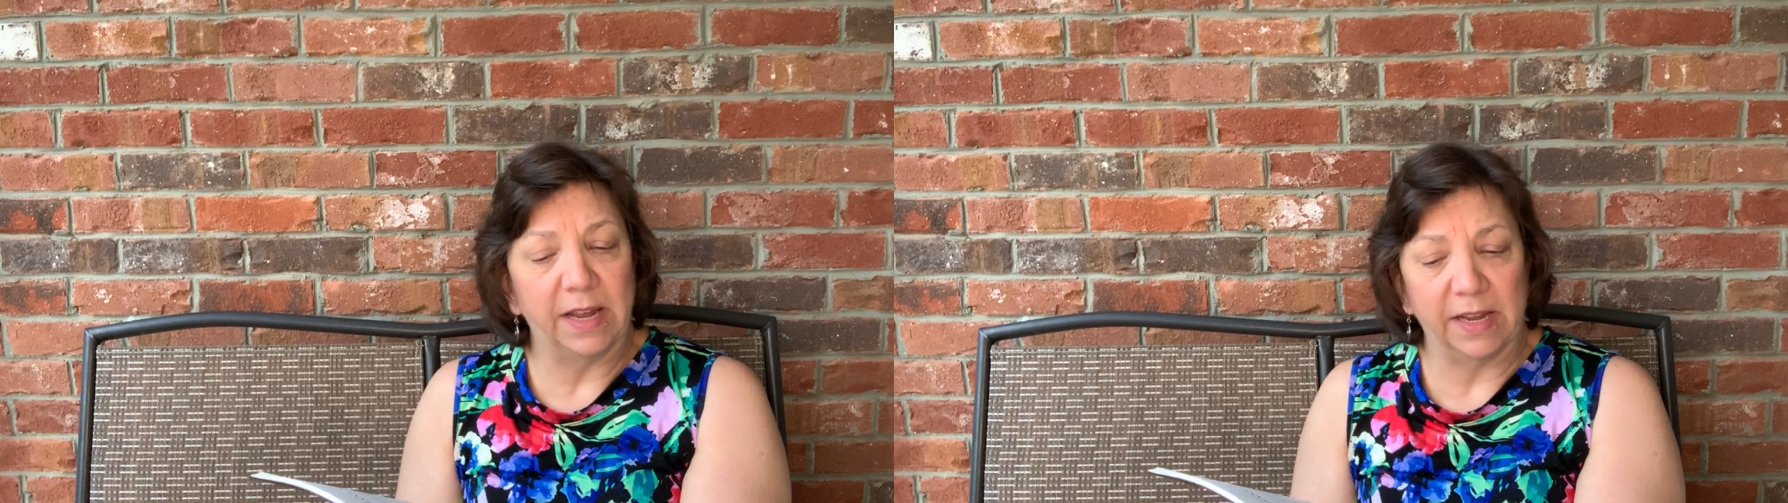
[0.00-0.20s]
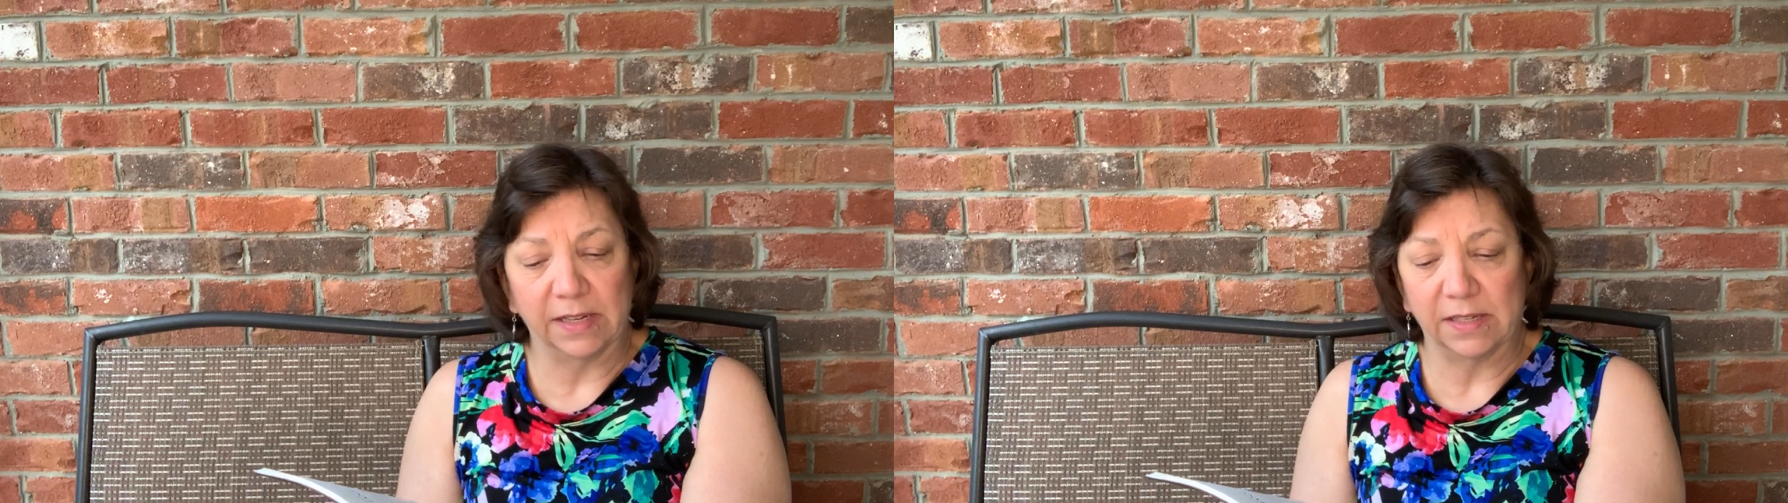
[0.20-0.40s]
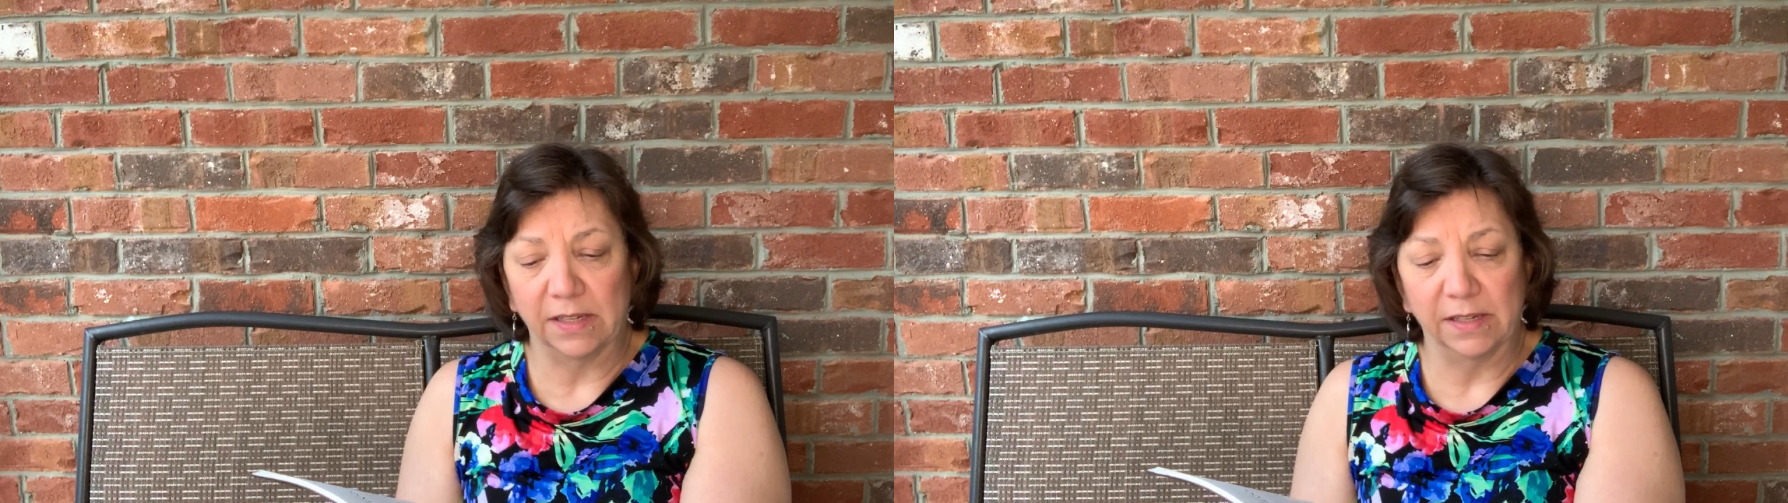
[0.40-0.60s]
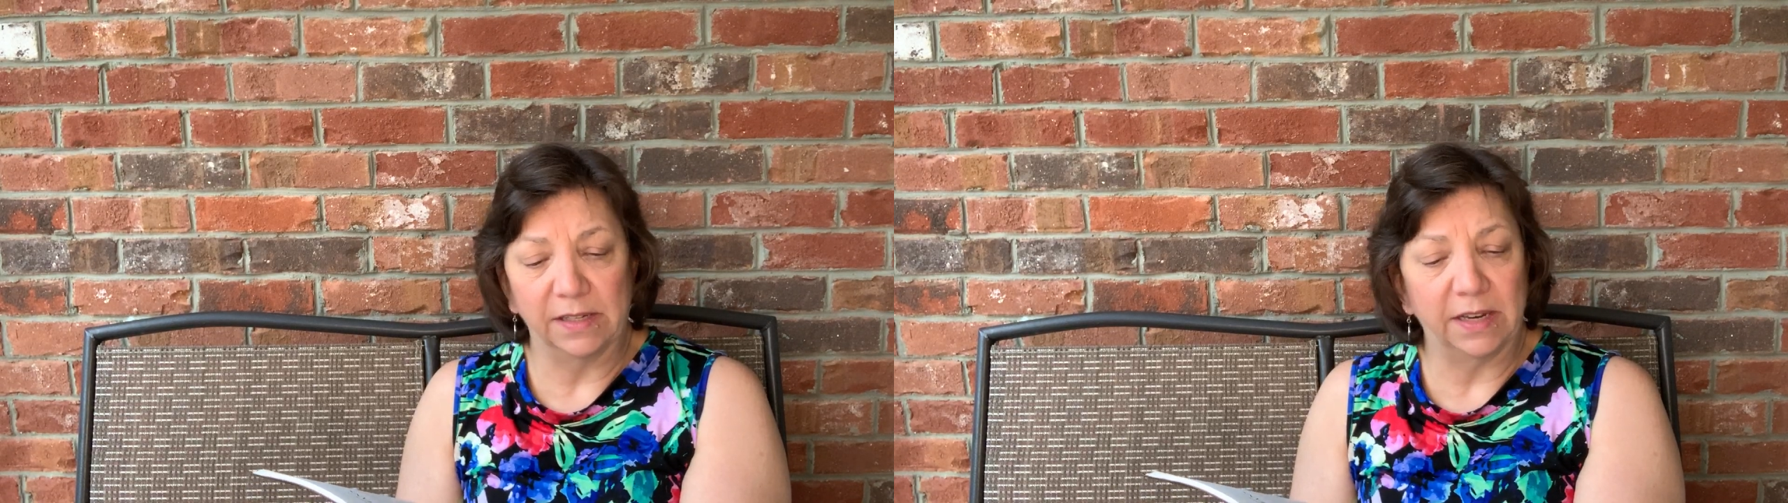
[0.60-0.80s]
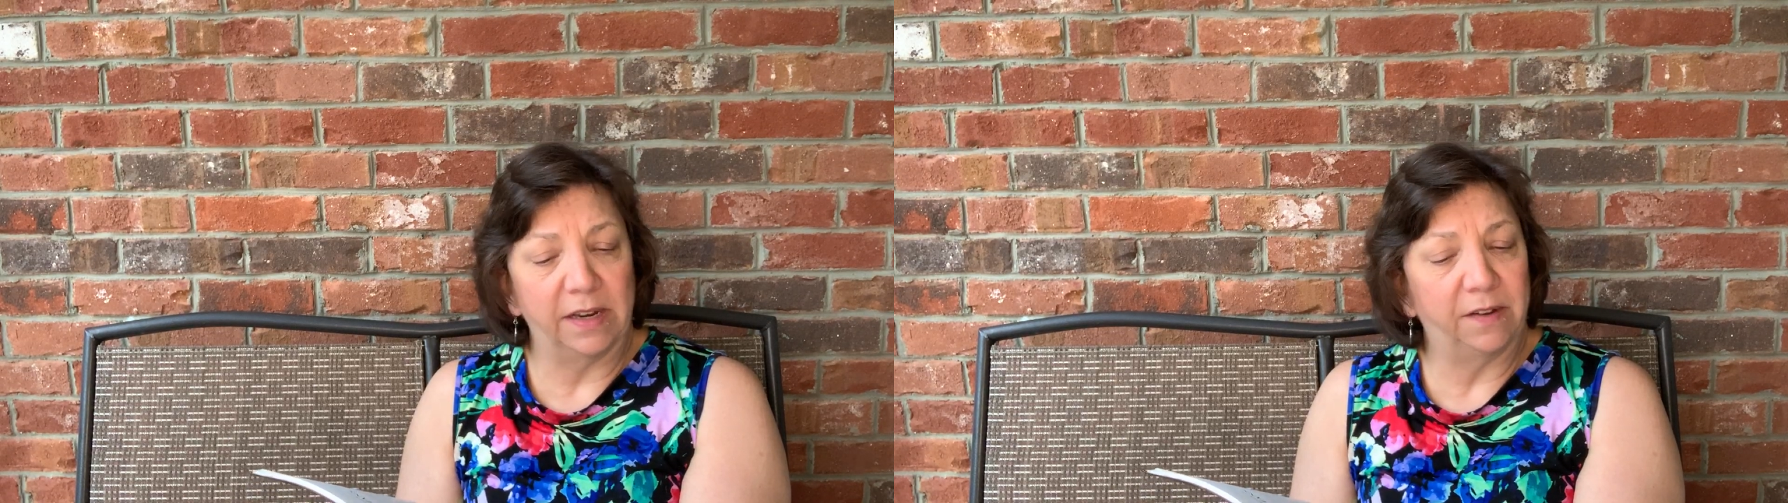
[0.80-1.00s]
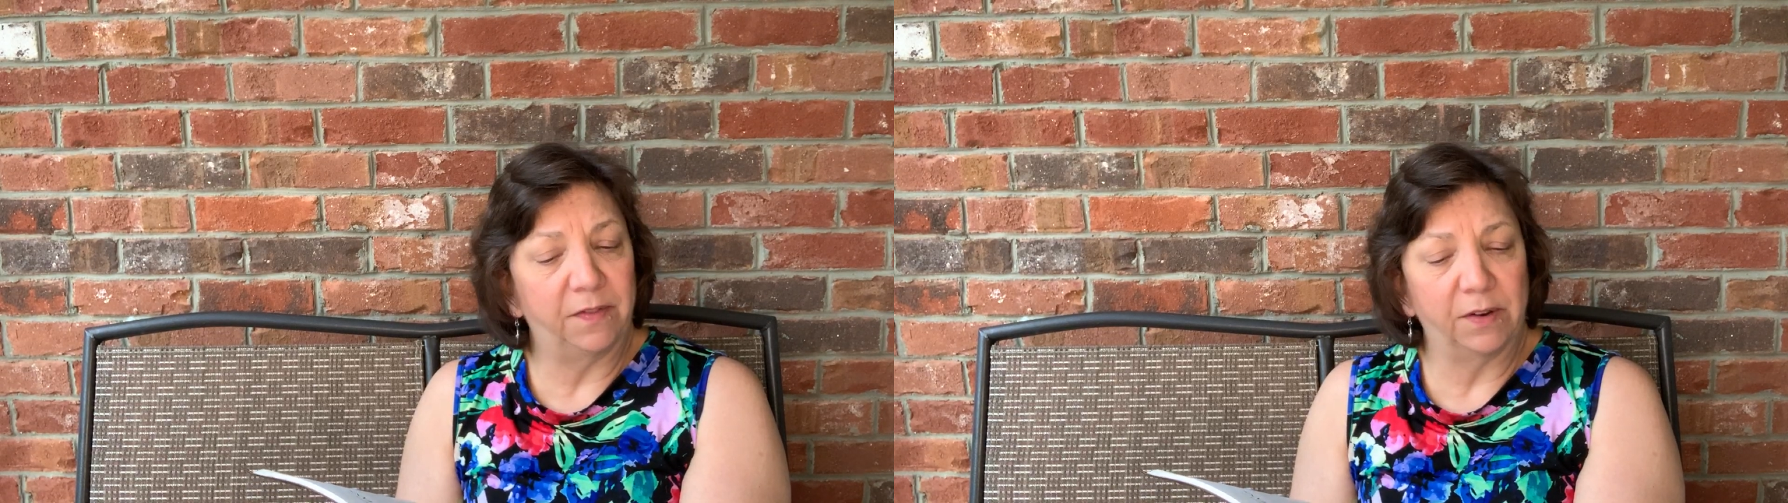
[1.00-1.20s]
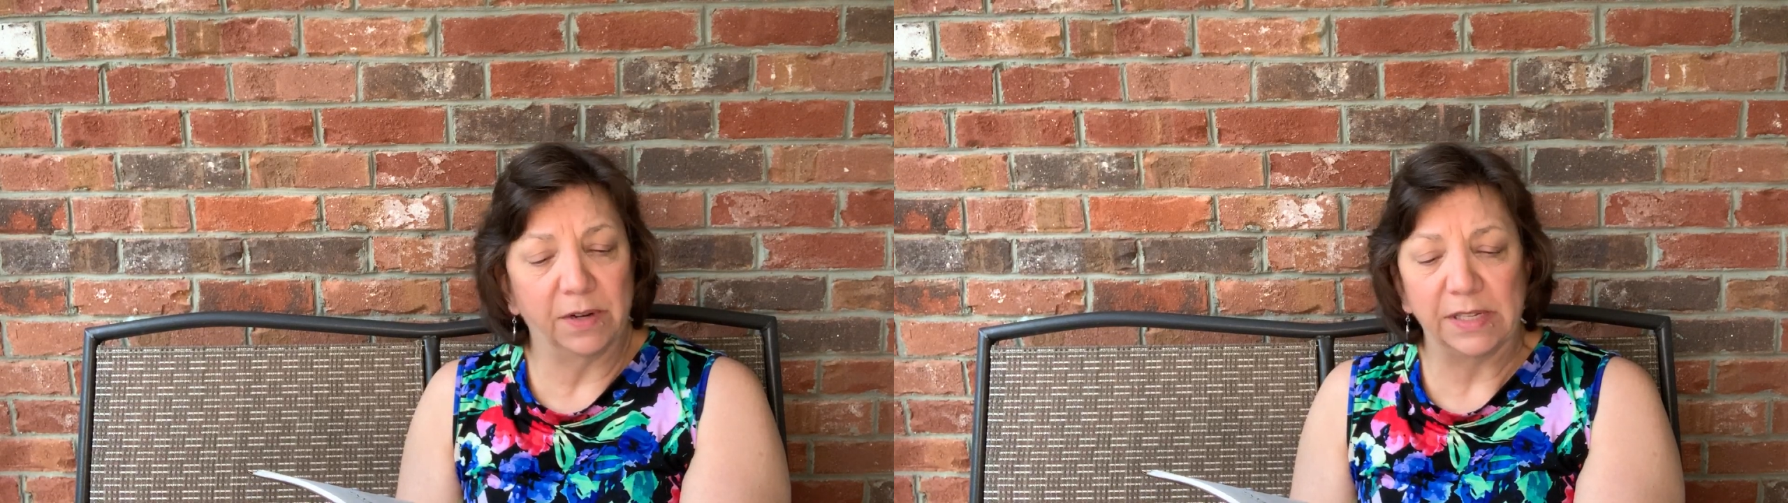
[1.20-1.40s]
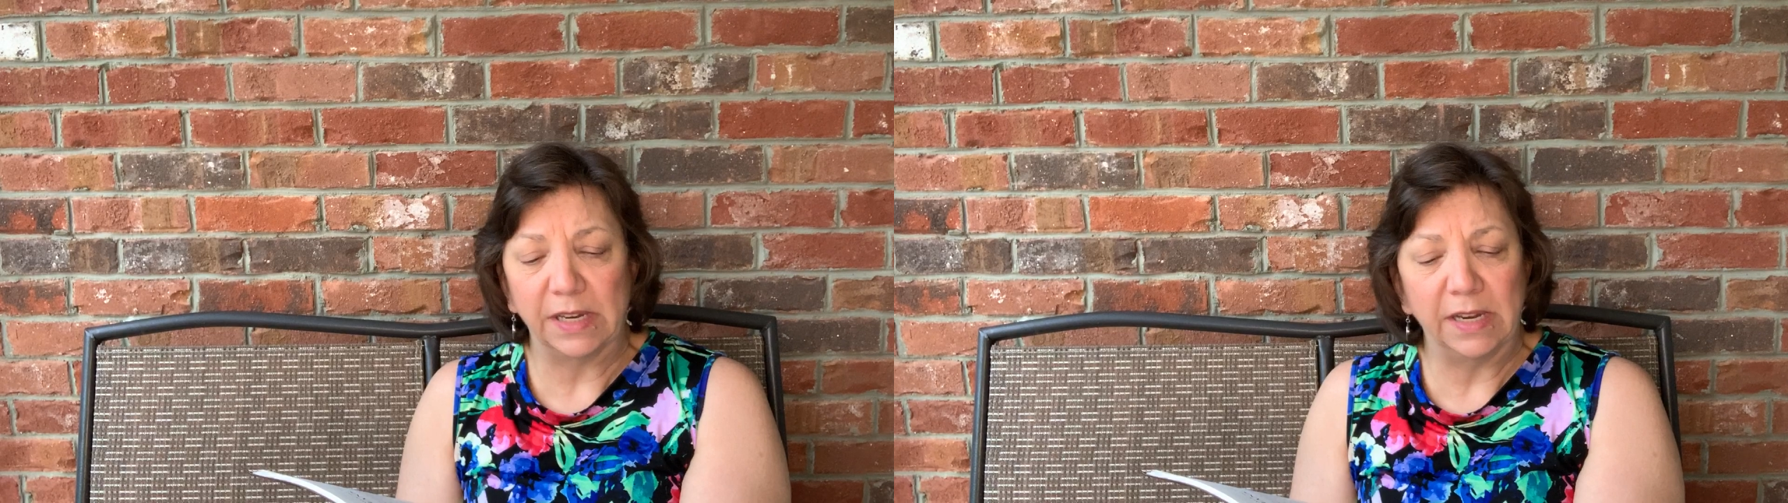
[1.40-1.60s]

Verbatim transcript: excellence and if there is